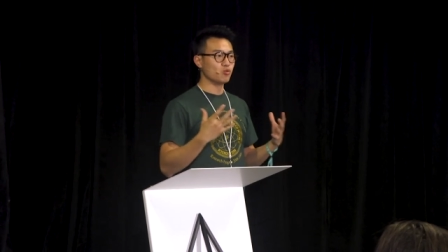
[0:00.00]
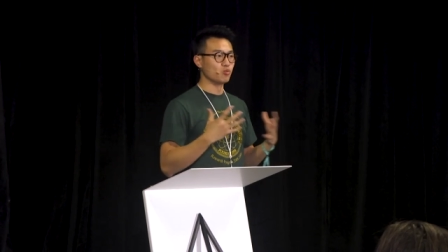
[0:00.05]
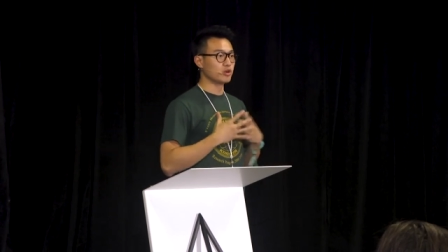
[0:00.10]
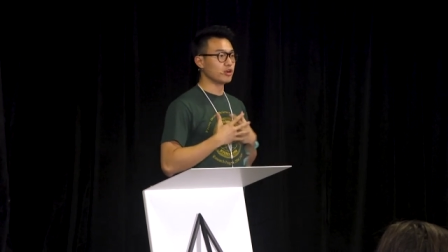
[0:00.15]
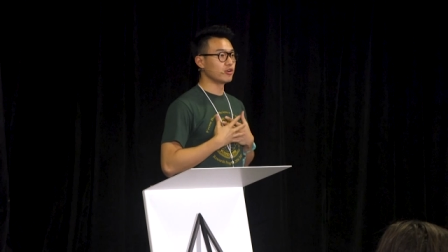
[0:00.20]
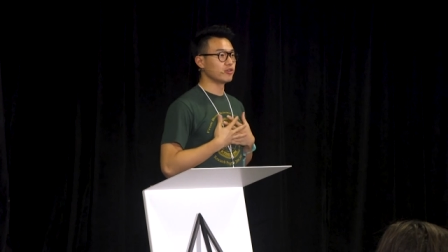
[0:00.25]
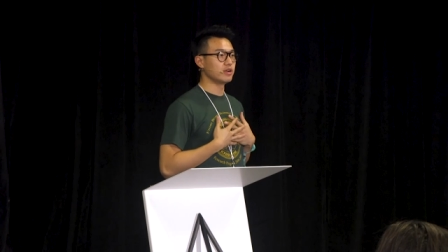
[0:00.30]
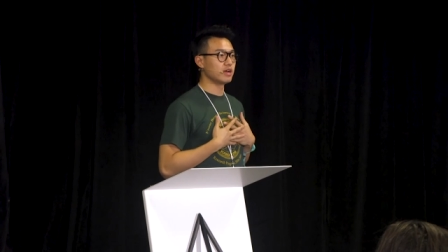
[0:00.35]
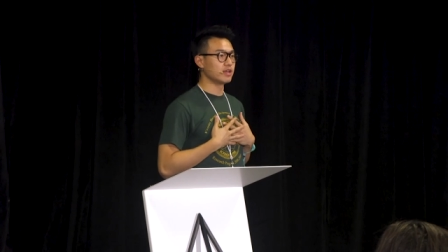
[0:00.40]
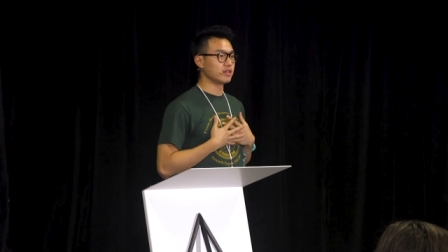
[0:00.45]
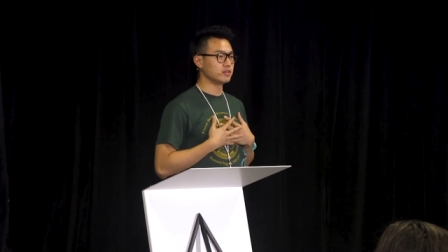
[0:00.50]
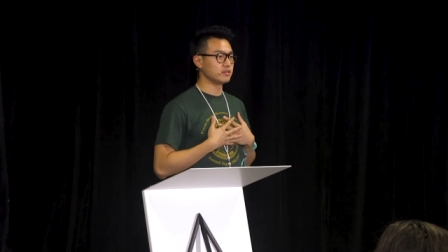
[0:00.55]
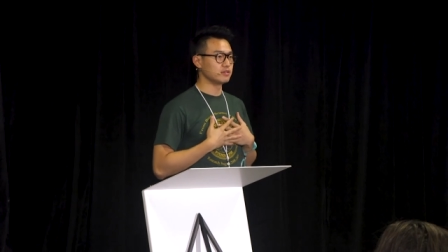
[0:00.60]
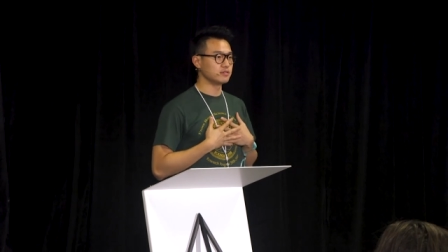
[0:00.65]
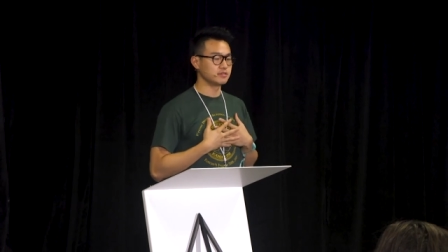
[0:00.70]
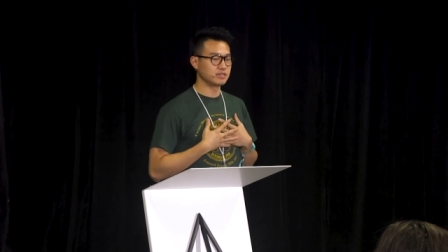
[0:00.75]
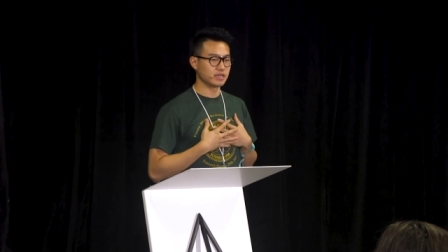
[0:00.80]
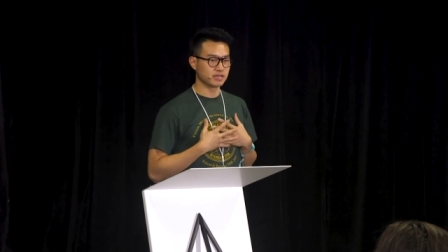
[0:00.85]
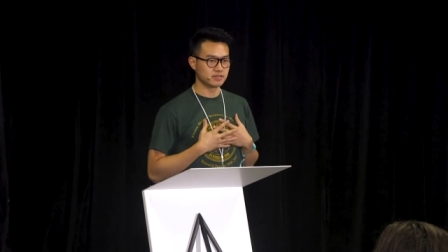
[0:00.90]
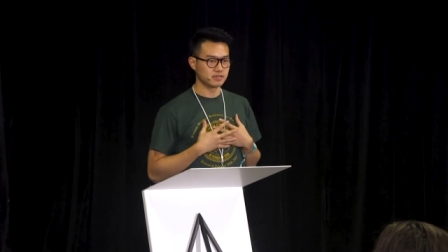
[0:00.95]
we are not
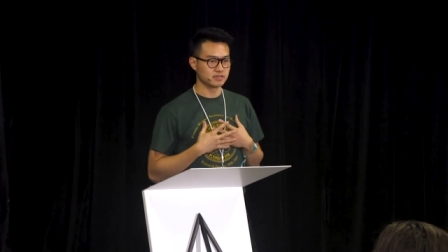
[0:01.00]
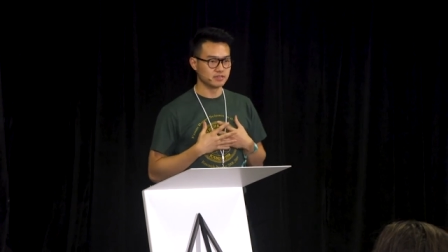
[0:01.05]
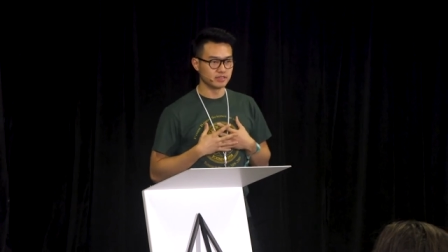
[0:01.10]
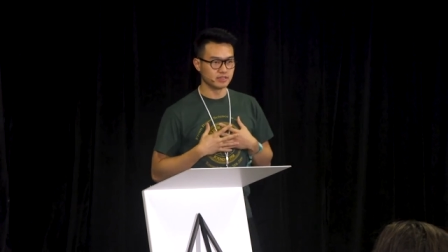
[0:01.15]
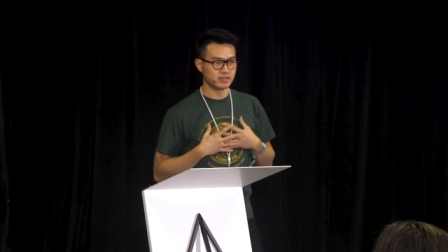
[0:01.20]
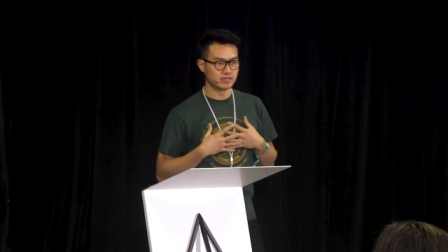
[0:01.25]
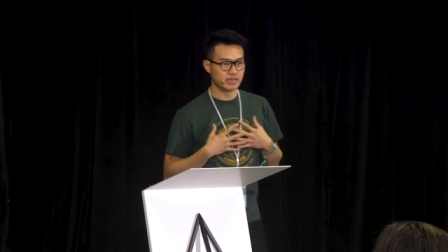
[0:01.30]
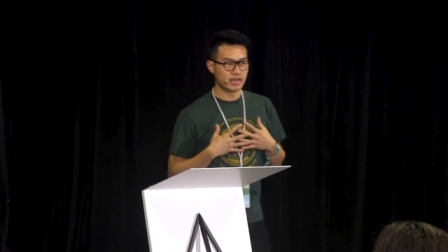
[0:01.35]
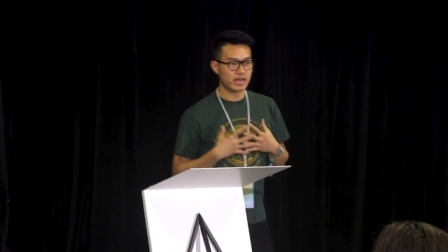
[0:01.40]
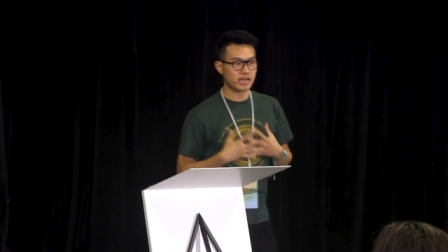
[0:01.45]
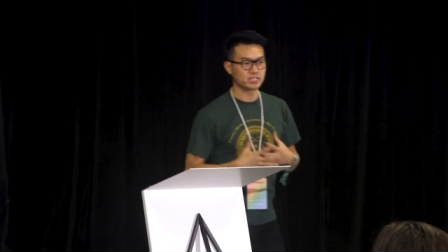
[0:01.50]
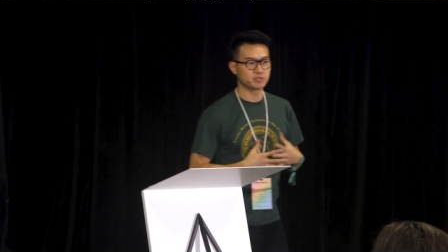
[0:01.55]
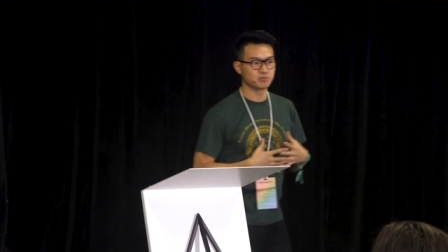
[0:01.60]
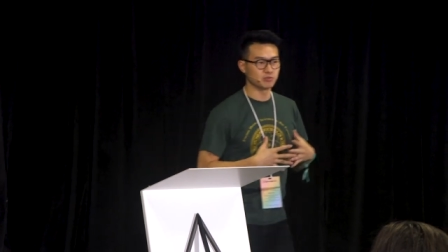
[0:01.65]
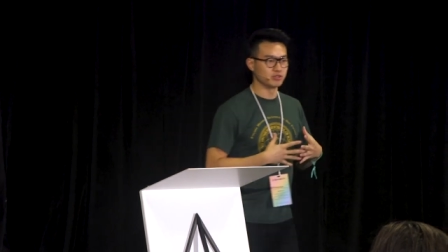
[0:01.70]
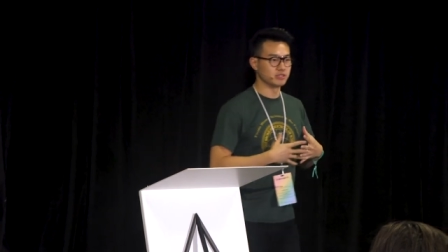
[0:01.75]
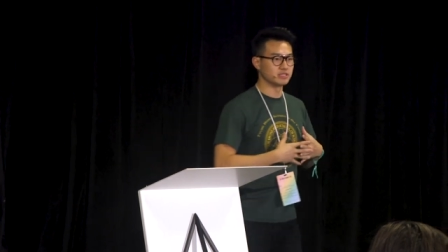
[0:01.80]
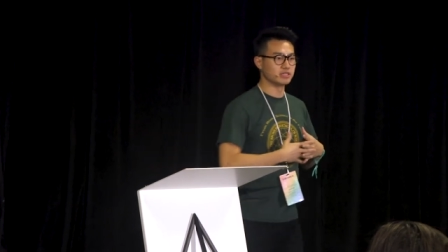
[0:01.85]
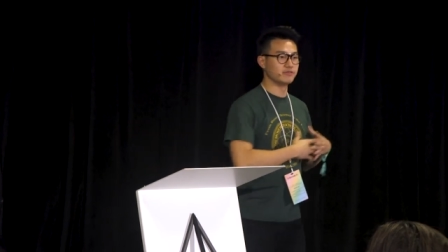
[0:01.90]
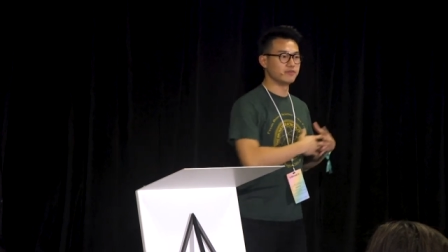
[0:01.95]
technically the
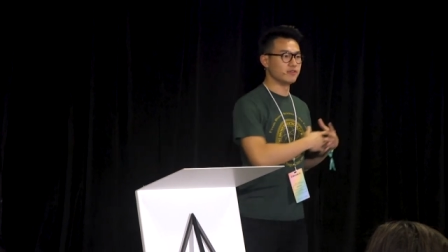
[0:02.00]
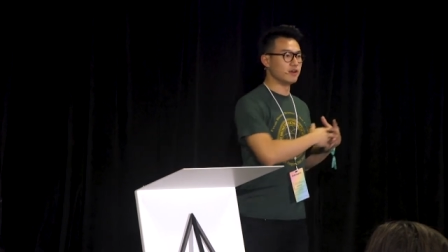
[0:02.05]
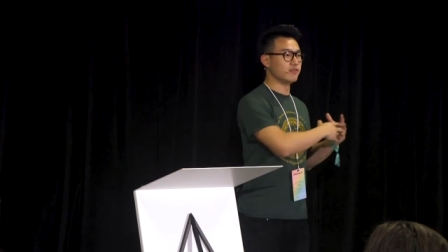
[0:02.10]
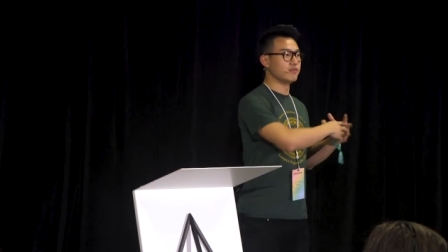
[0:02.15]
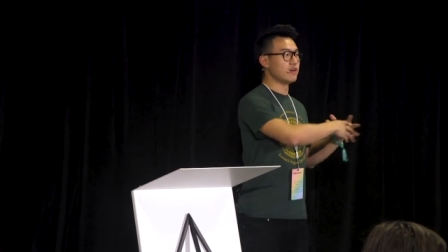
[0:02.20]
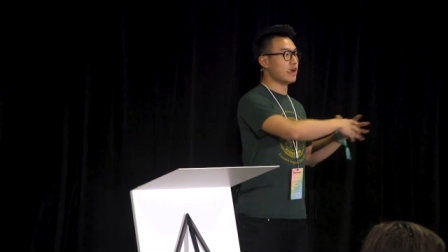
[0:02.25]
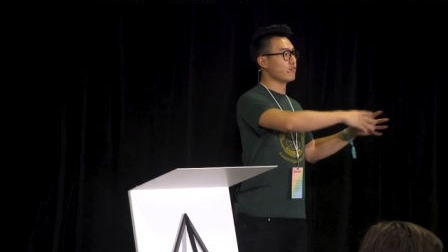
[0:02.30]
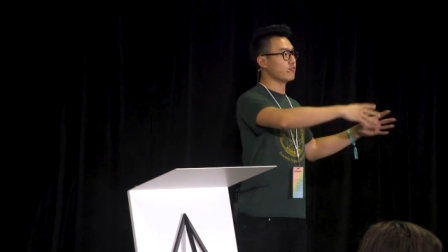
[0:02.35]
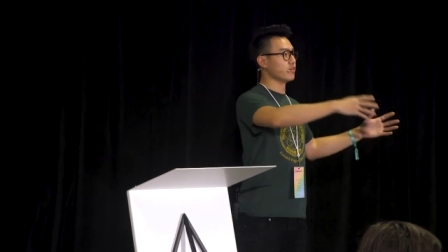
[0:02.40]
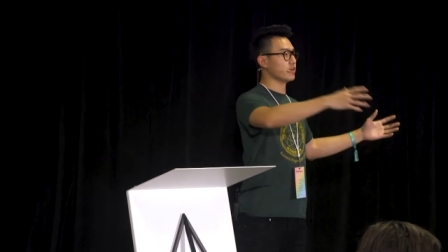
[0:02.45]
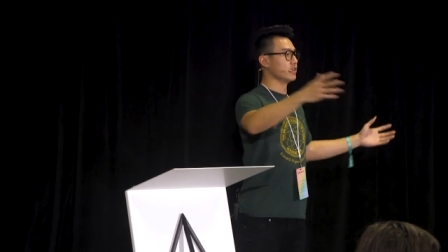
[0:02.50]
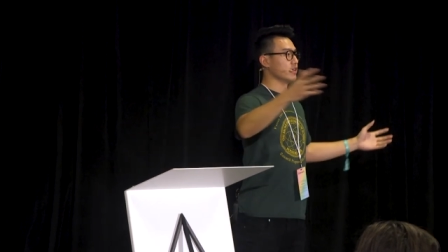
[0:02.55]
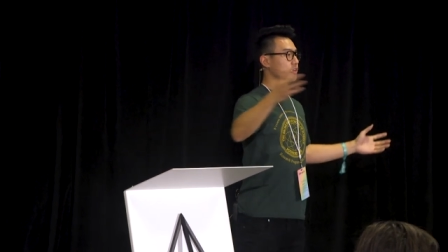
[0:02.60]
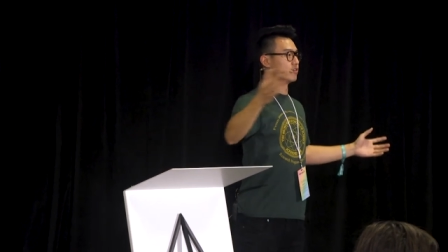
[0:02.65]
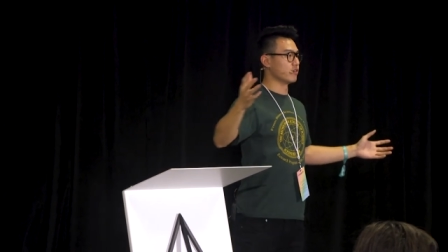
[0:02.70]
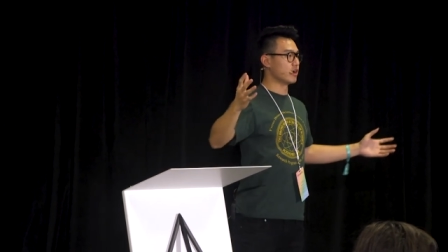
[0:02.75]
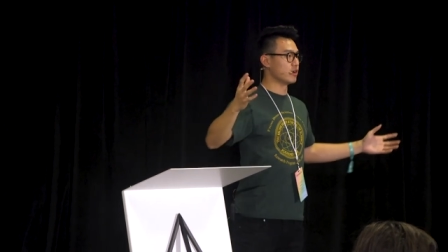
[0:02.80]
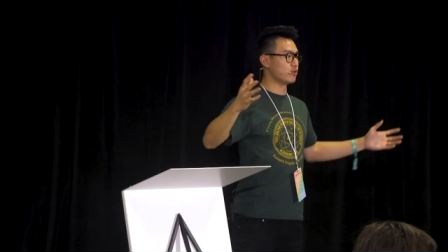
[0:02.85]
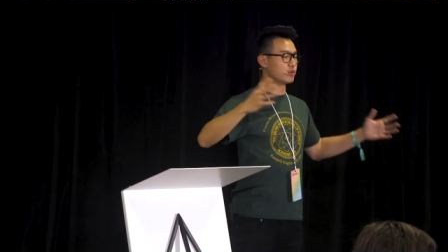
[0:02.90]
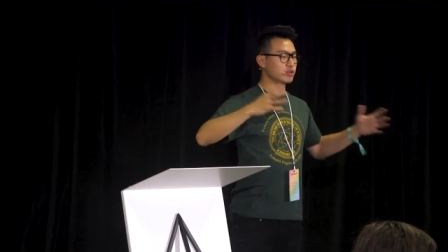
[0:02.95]
experts of, of
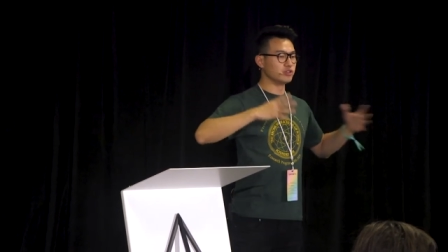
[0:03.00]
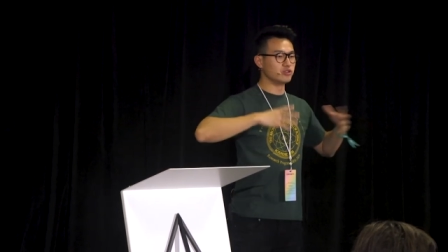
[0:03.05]
everything, right?